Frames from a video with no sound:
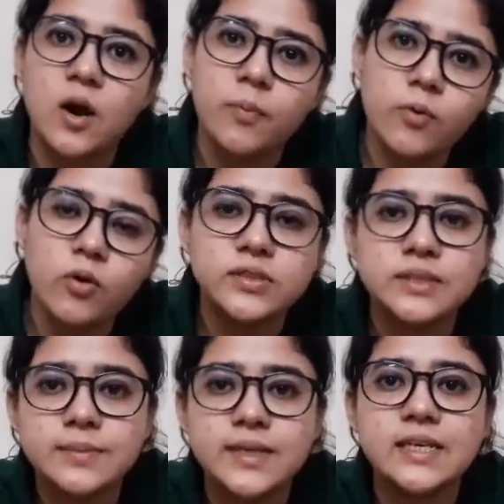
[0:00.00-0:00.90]

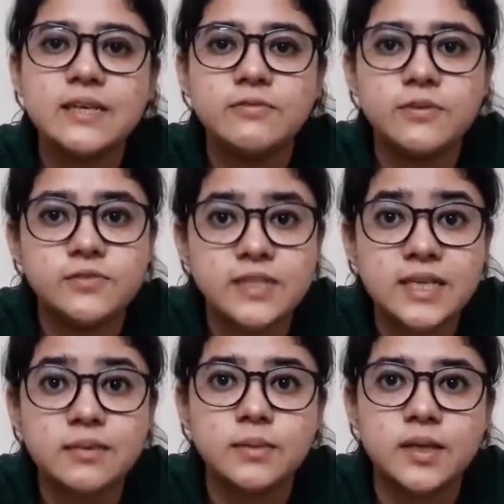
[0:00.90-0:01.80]
approximately
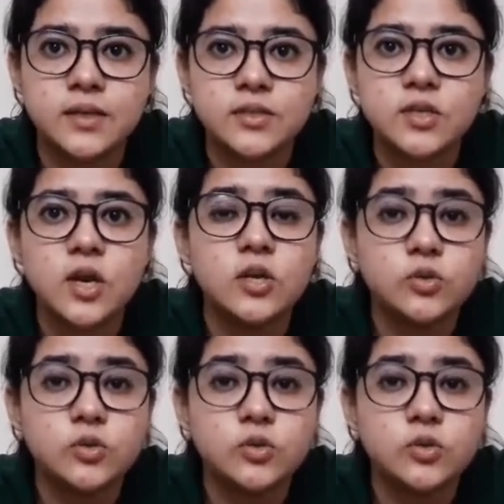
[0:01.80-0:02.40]
15 minutes,